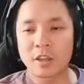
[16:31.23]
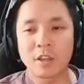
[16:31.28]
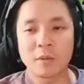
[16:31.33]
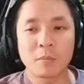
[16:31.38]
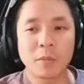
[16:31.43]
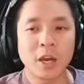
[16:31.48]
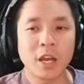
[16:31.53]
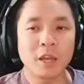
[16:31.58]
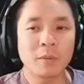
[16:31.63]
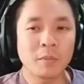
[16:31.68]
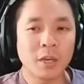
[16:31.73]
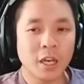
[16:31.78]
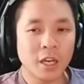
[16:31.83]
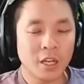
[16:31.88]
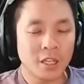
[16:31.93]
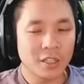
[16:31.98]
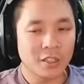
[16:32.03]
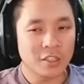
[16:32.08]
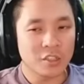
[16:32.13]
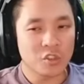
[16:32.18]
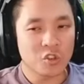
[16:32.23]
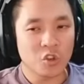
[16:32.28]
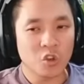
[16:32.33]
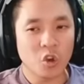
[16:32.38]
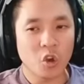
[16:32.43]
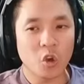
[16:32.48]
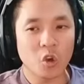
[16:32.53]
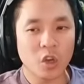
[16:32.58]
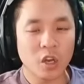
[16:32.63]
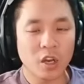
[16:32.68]
in my mind, there's
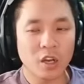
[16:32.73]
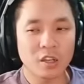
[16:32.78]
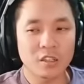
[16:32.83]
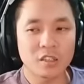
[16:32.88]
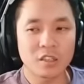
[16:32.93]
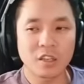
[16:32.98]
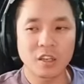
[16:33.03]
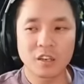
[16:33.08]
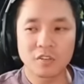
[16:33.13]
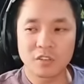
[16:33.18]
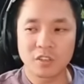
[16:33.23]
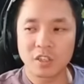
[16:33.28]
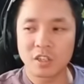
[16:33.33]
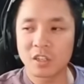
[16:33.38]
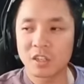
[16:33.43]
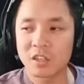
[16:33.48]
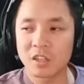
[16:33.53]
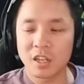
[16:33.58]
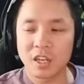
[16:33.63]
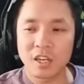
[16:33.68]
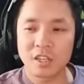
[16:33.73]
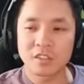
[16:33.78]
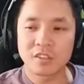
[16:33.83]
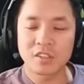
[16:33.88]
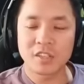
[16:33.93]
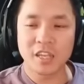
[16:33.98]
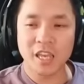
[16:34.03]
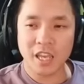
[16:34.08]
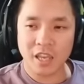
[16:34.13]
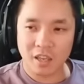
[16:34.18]
no cards left in
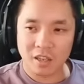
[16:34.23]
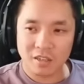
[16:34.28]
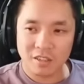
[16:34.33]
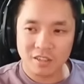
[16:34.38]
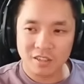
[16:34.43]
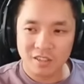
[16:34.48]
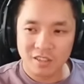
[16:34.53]
Lance's hand.